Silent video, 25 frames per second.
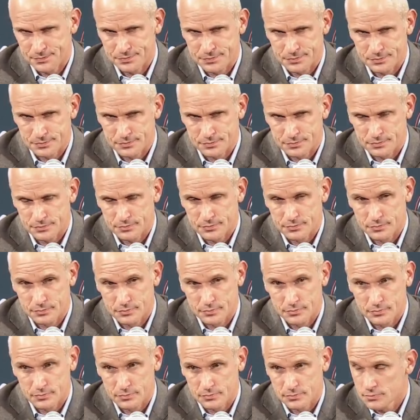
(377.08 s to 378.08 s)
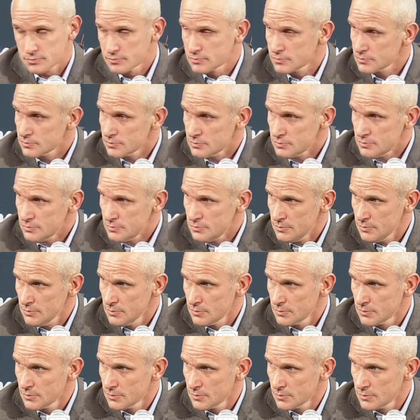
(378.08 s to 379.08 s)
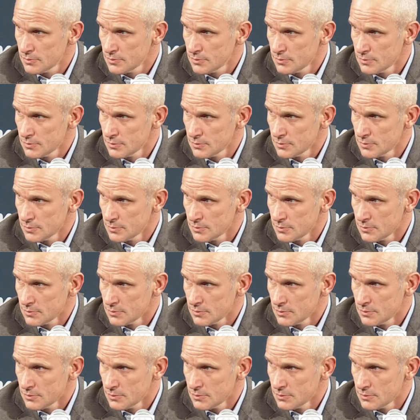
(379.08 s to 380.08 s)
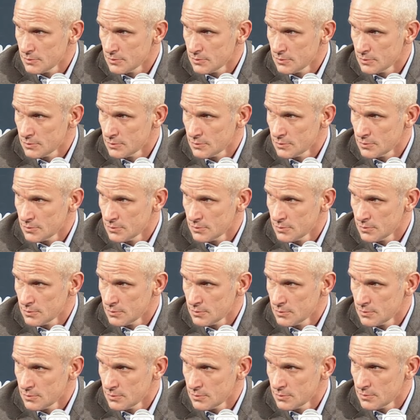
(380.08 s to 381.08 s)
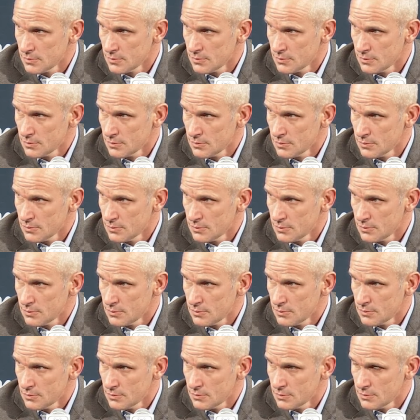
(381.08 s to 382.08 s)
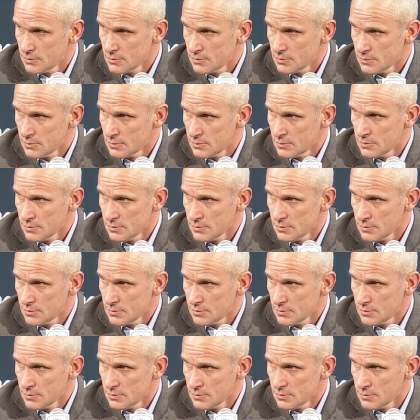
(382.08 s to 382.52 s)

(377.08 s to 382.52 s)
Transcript: Nothing is said.